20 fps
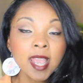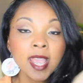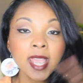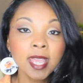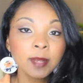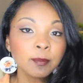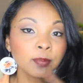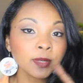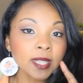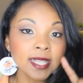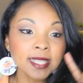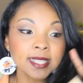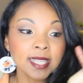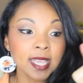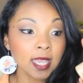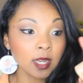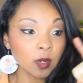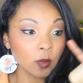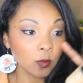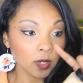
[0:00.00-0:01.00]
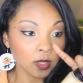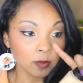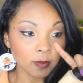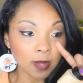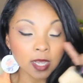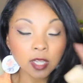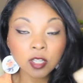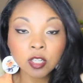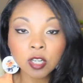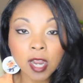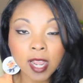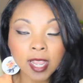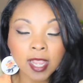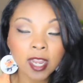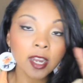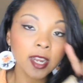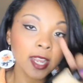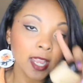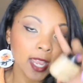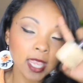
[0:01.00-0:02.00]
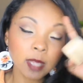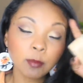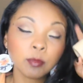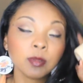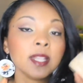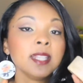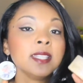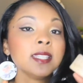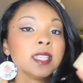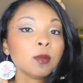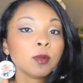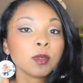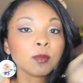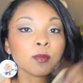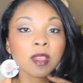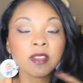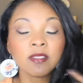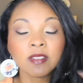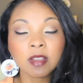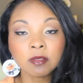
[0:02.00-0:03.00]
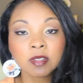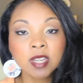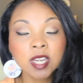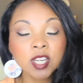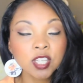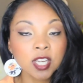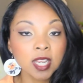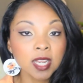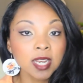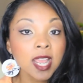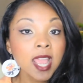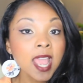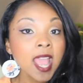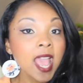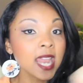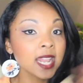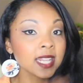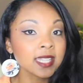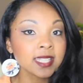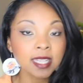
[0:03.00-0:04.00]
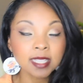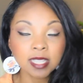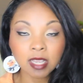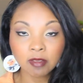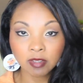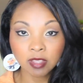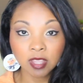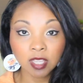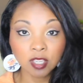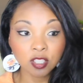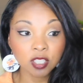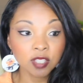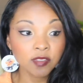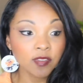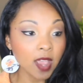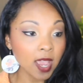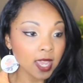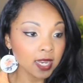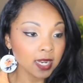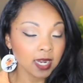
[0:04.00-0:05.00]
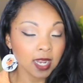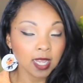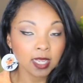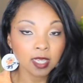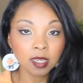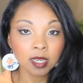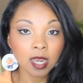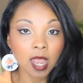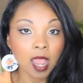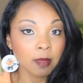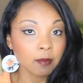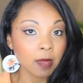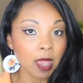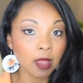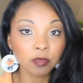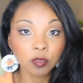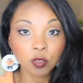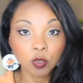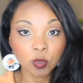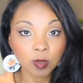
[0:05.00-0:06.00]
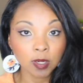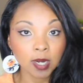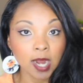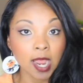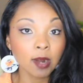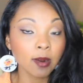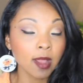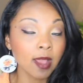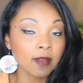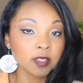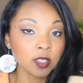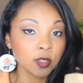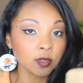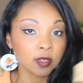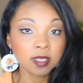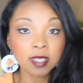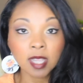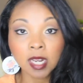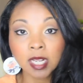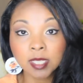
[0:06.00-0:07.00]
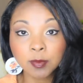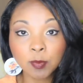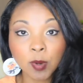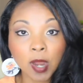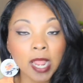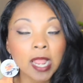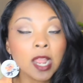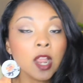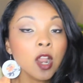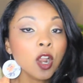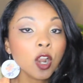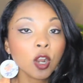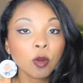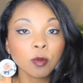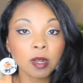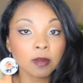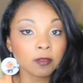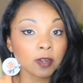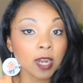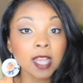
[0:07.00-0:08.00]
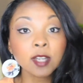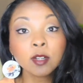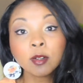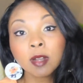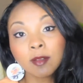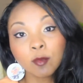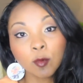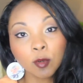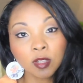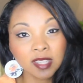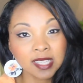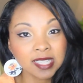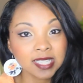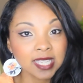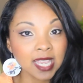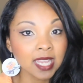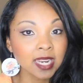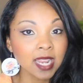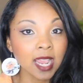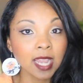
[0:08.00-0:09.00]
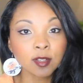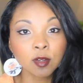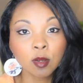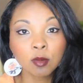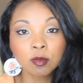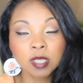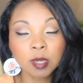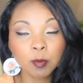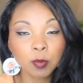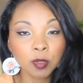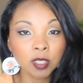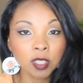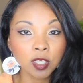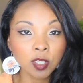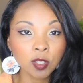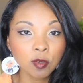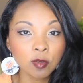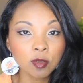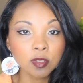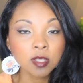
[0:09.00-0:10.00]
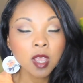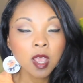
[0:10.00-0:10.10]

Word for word: It blends in with my under eye area, it blends in with my foundation, and it sets everything just fine and I can, I'm out the door, I don't have to use a setting spray or whatever. I don't have oily skin, I don't typically use